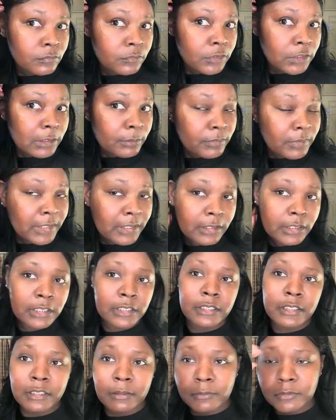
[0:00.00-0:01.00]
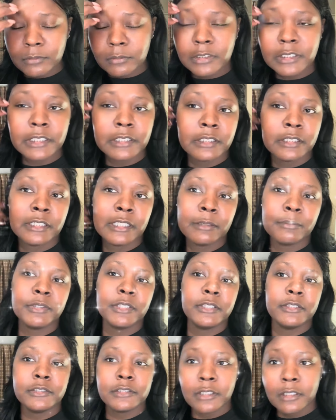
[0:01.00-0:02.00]
I might end up cutting that
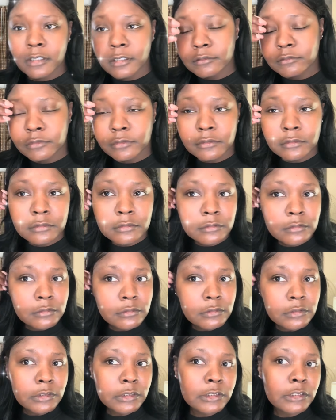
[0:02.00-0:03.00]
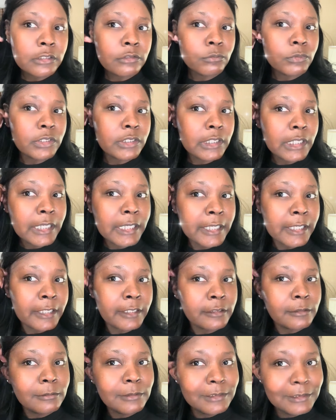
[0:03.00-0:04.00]
piece off. He doesn't want to hide.